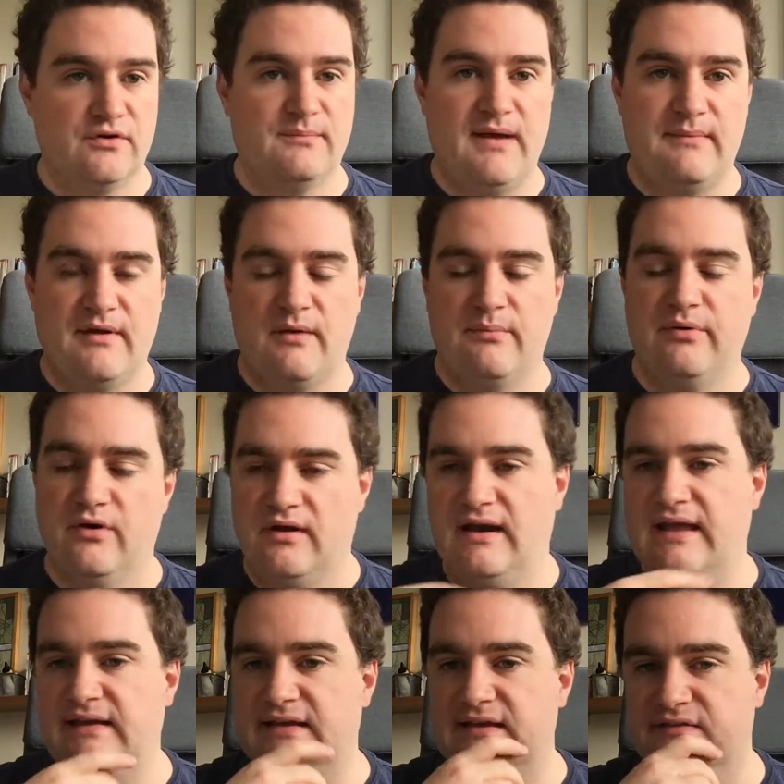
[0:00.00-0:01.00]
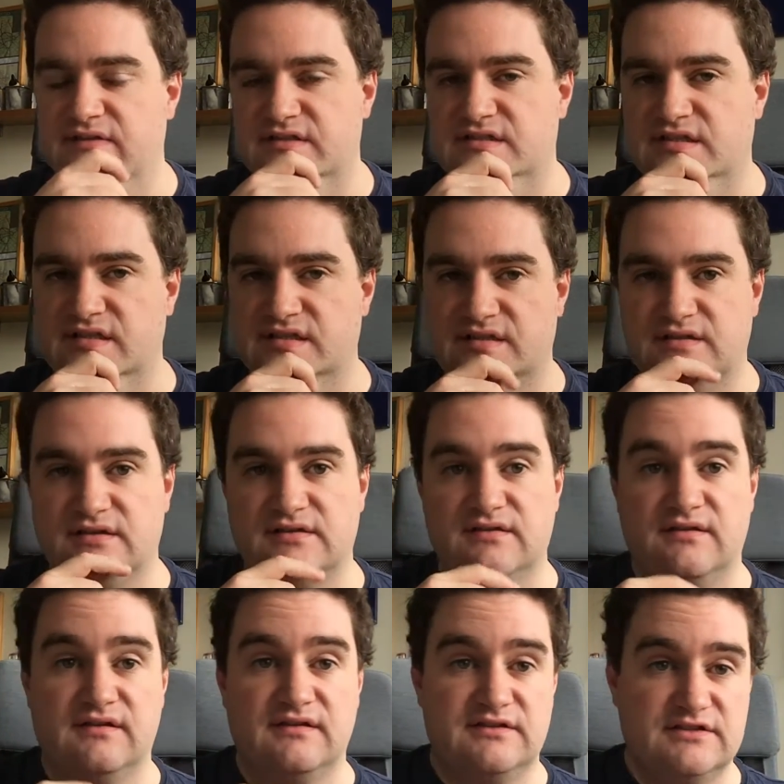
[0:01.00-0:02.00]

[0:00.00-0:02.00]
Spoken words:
Maybe I'll put a link in the